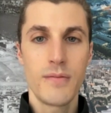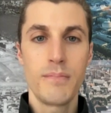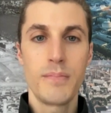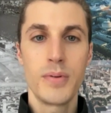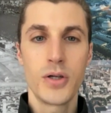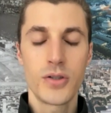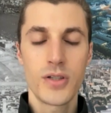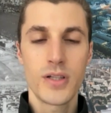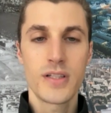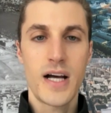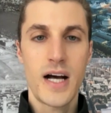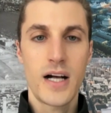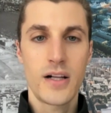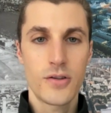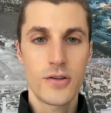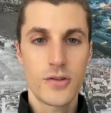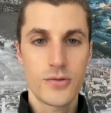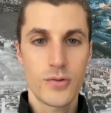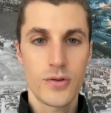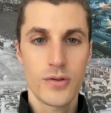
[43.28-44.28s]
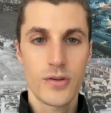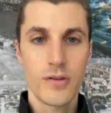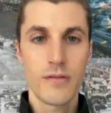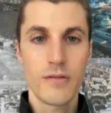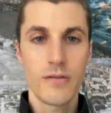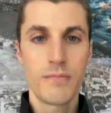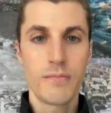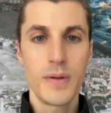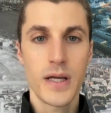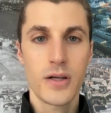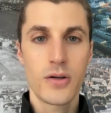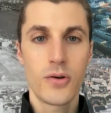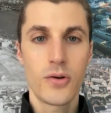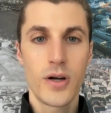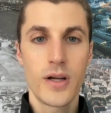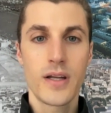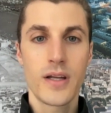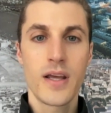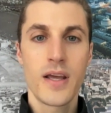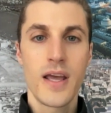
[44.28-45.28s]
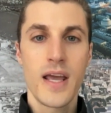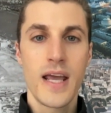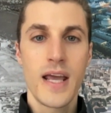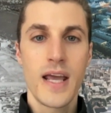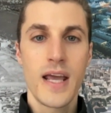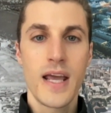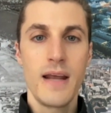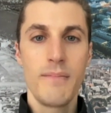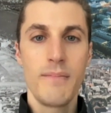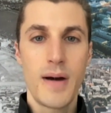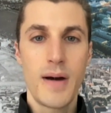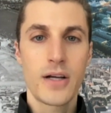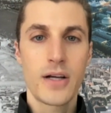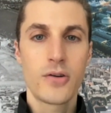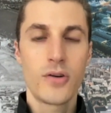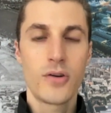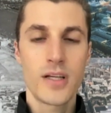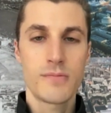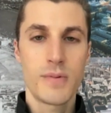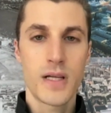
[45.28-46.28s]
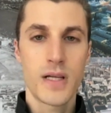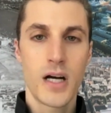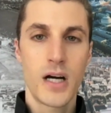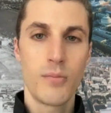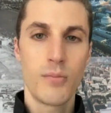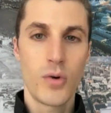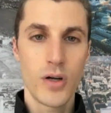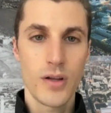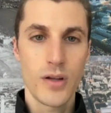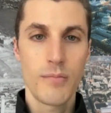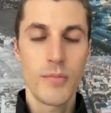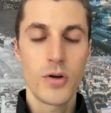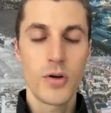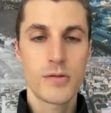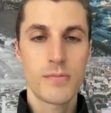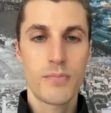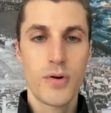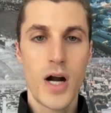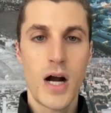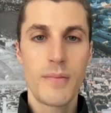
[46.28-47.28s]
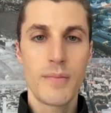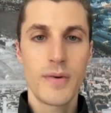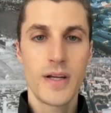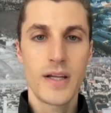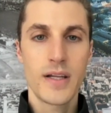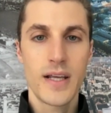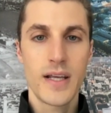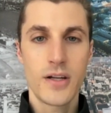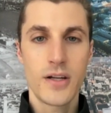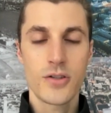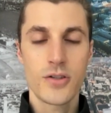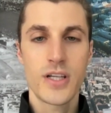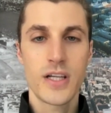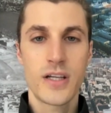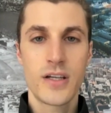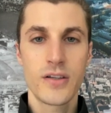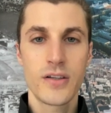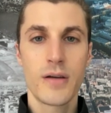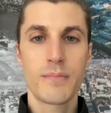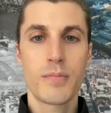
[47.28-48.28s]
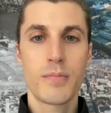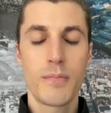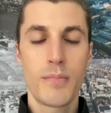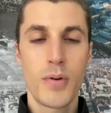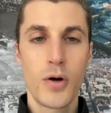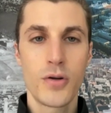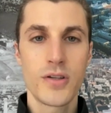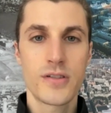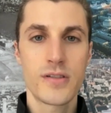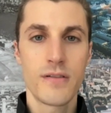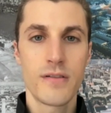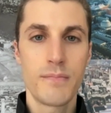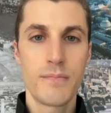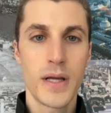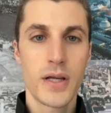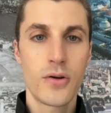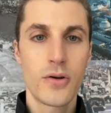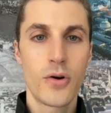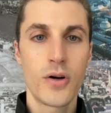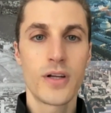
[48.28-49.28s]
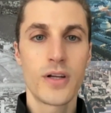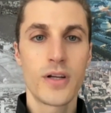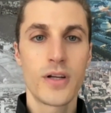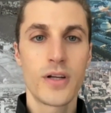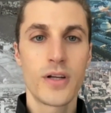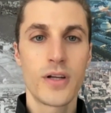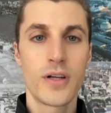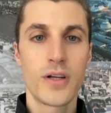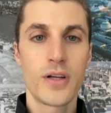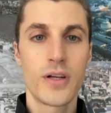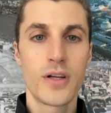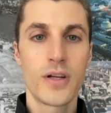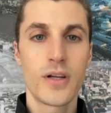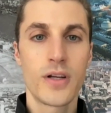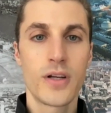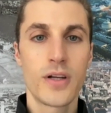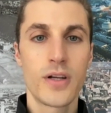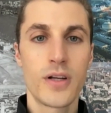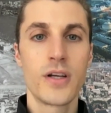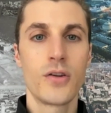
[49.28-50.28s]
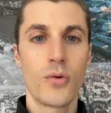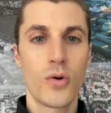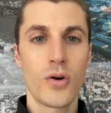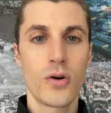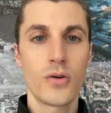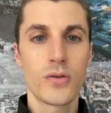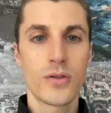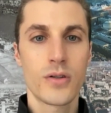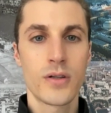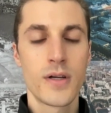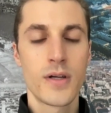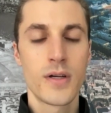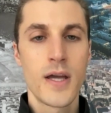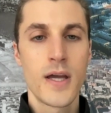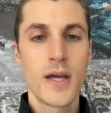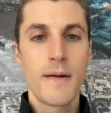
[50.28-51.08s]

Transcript: billion worth of Bitcoin, and Michael has become one of the most prominent and articulate proponents of Bitcoin in the world.